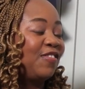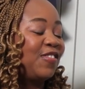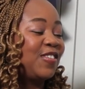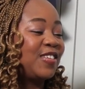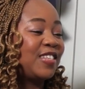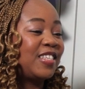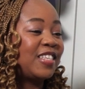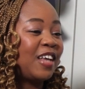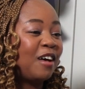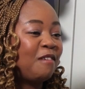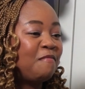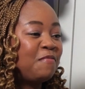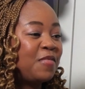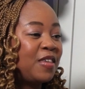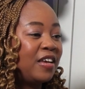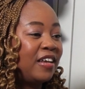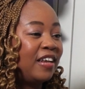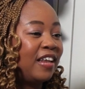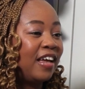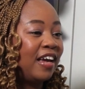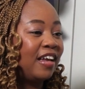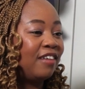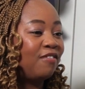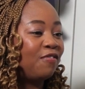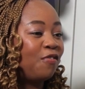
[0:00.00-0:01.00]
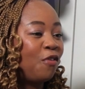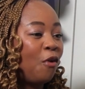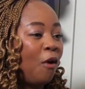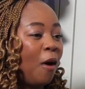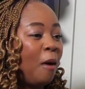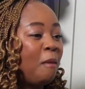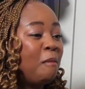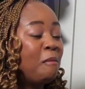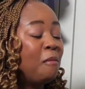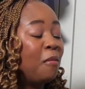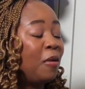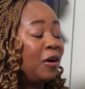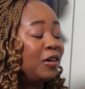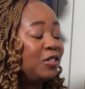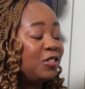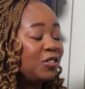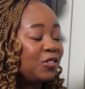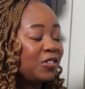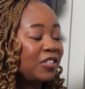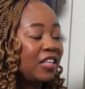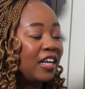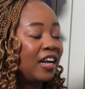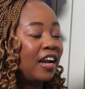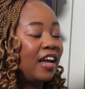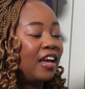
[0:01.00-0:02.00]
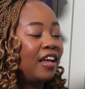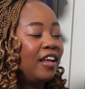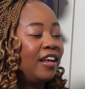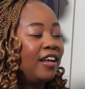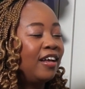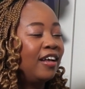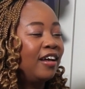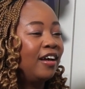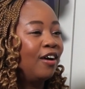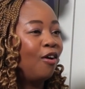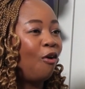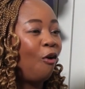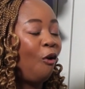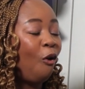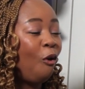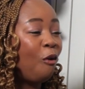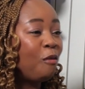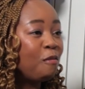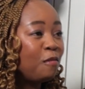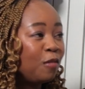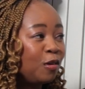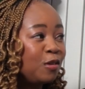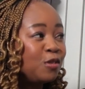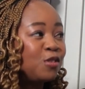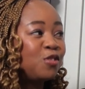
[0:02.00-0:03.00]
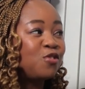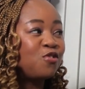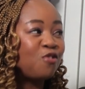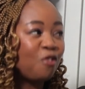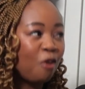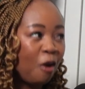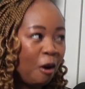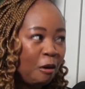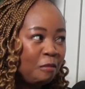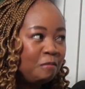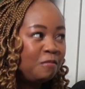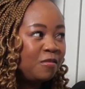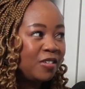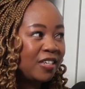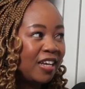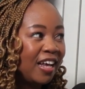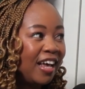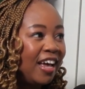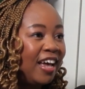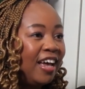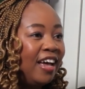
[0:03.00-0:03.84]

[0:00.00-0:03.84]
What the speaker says: for something for a module that I almost dropped,